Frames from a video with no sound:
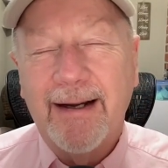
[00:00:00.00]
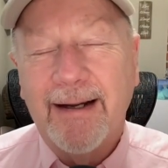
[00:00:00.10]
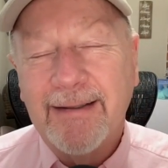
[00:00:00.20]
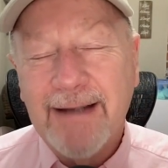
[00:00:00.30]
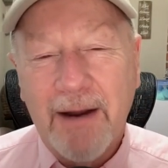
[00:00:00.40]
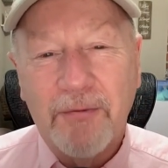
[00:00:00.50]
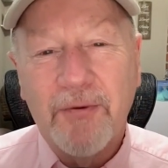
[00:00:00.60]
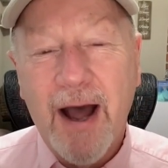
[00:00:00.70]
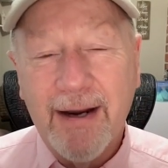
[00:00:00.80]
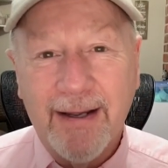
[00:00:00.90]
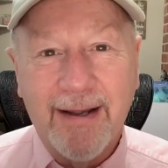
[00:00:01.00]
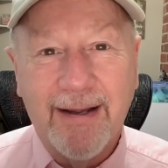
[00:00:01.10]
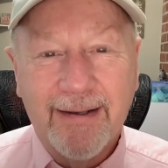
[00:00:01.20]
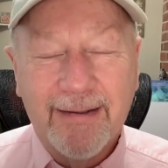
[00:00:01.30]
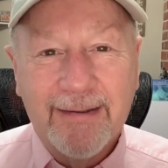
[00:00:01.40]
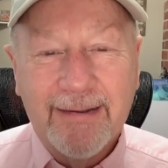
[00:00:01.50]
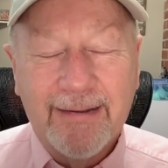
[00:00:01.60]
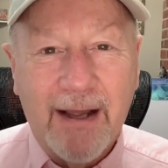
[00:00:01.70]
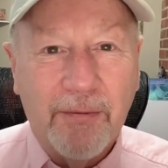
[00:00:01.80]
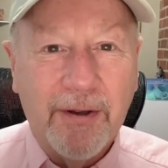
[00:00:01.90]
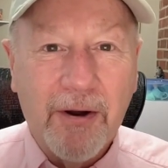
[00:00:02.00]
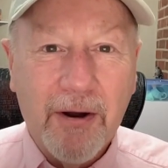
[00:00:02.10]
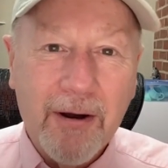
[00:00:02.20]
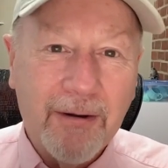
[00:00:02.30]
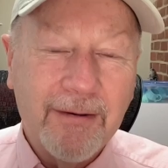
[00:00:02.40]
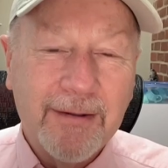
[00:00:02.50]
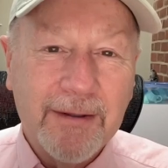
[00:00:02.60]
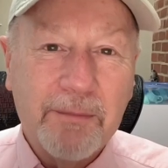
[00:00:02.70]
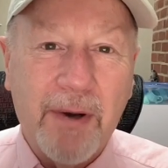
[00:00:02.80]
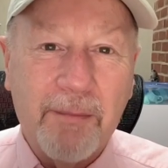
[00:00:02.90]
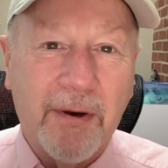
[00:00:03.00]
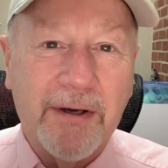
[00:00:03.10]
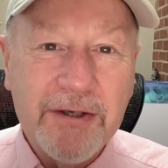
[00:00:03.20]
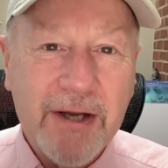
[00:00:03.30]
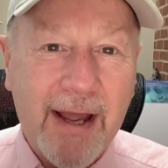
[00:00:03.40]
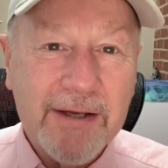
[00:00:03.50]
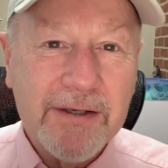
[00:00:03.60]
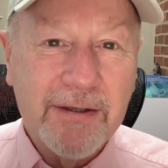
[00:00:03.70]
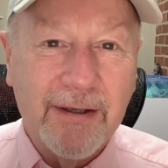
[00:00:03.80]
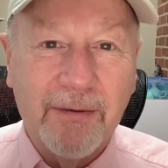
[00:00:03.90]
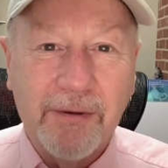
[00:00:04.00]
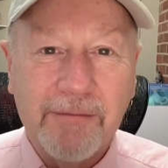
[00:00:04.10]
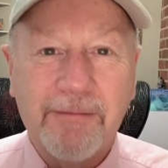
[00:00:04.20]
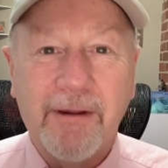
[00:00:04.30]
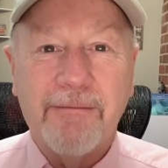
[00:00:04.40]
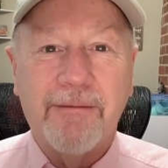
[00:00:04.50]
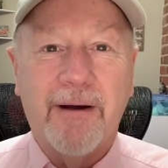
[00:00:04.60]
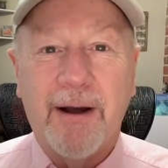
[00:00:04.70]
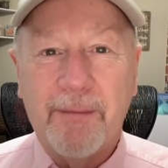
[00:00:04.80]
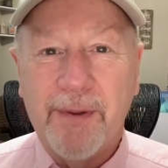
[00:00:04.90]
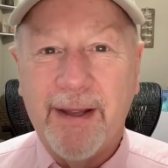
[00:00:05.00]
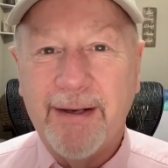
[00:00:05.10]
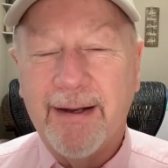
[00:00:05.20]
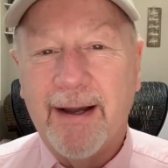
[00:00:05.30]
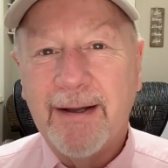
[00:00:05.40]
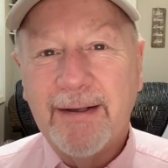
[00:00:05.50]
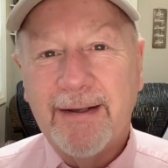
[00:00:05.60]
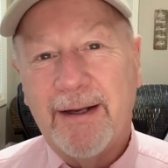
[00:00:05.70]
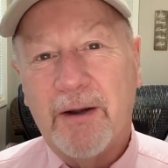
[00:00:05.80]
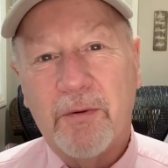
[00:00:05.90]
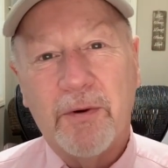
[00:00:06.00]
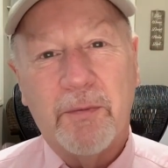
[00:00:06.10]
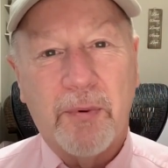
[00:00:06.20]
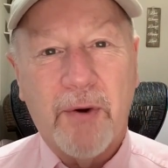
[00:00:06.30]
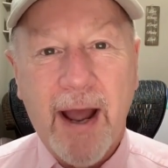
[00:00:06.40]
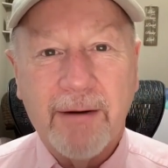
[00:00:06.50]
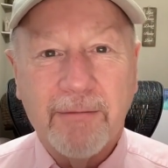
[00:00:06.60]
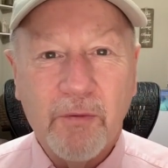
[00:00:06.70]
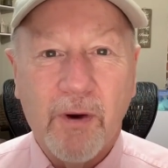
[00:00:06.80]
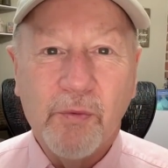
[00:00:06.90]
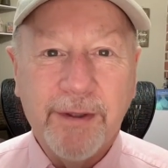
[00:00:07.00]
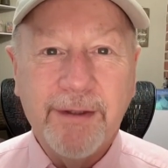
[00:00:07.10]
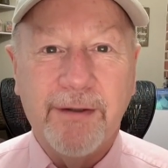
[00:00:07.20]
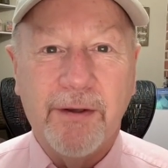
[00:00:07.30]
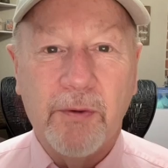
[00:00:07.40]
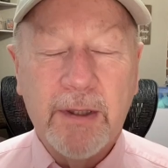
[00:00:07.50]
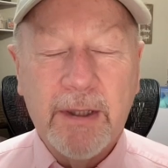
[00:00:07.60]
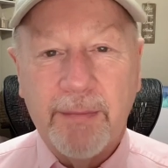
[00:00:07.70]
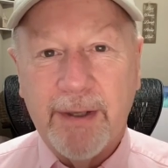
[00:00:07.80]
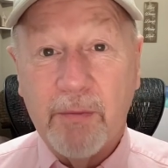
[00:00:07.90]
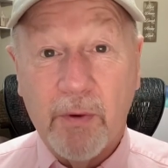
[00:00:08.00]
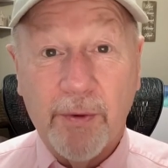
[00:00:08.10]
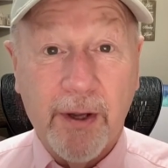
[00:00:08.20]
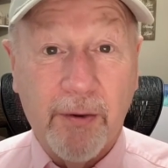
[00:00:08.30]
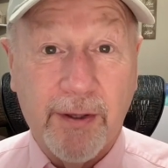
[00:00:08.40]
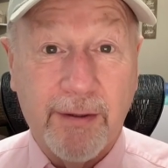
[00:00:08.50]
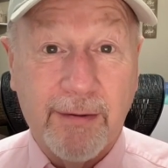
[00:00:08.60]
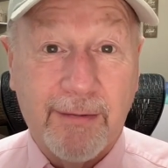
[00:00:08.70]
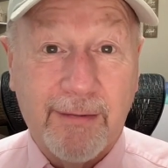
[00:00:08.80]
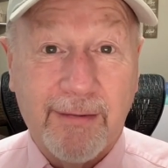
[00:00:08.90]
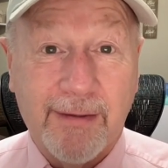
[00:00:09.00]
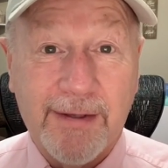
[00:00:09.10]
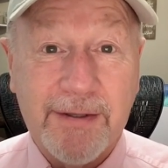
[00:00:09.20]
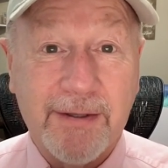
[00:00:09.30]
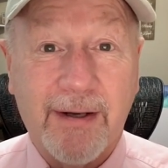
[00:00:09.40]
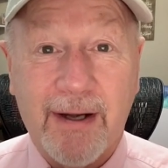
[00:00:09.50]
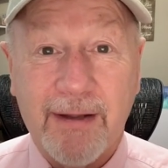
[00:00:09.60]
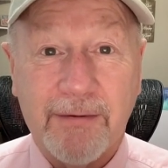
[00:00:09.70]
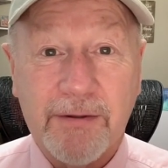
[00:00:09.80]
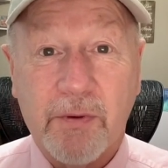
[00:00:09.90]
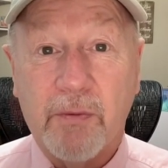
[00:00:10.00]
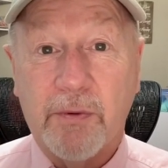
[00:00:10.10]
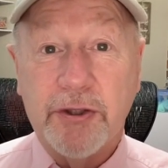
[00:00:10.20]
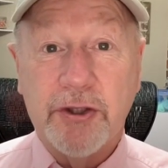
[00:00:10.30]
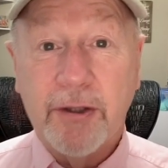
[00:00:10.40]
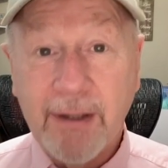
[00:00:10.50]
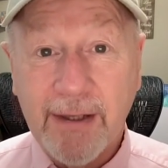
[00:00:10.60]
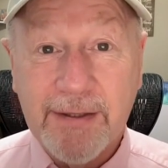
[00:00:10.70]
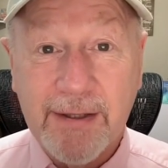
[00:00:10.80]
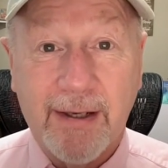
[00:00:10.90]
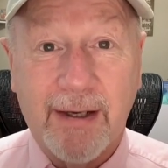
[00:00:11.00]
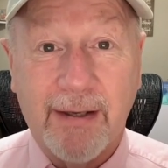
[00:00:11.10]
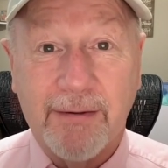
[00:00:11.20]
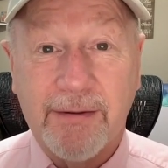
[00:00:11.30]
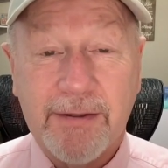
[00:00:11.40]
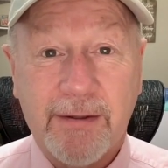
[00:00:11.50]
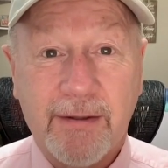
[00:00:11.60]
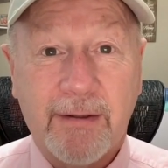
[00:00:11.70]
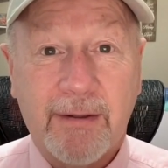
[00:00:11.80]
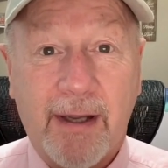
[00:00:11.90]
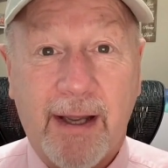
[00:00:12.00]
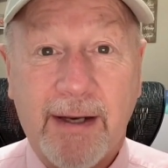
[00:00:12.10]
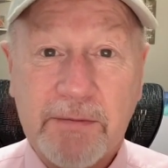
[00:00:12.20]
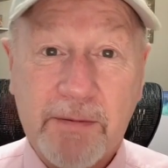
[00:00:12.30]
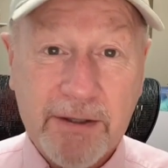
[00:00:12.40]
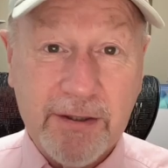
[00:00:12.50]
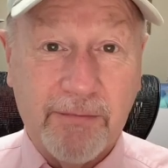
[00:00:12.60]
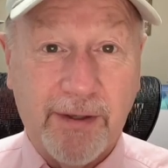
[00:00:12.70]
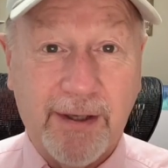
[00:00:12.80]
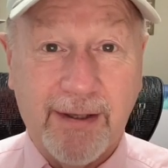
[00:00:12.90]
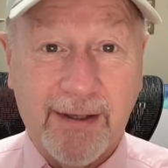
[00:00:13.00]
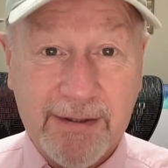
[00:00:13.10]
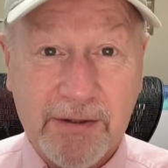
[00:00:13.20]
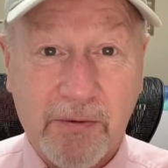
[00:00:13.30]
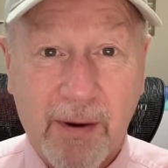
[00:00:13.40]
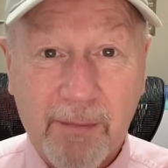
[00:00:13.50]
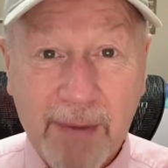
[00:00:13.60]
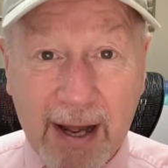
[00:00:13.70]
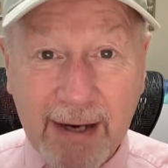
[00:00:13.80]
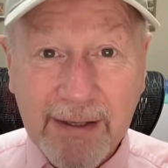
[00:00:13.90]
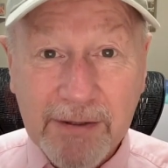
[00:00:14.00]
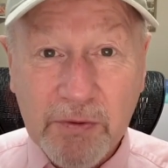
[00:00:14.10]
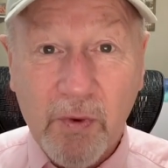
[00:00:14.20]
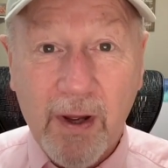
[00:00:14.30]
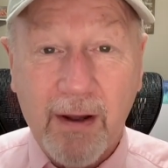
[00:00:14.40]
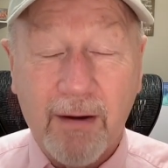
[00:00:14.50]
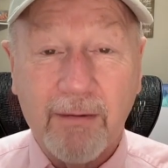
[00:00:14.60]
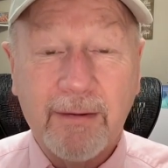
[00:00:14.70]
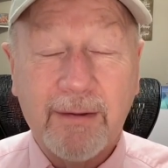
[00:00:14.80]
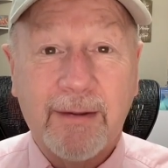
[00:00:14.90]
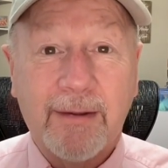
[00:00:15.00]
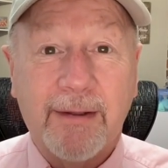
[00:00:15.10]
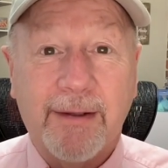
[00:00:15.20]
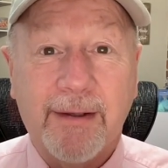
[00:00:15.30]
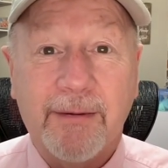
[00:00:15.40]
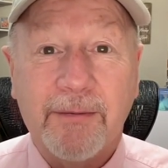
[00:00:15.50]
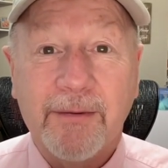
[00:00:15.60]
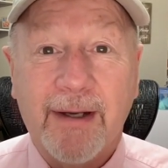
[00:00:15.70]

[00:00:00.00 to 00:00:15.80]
it's ironic that we all pump our chest, we fluff up, and we're real proud of what we do. But yet when we go to listen to others, where we should listen to others, and especially if we listen to our body as well, you know,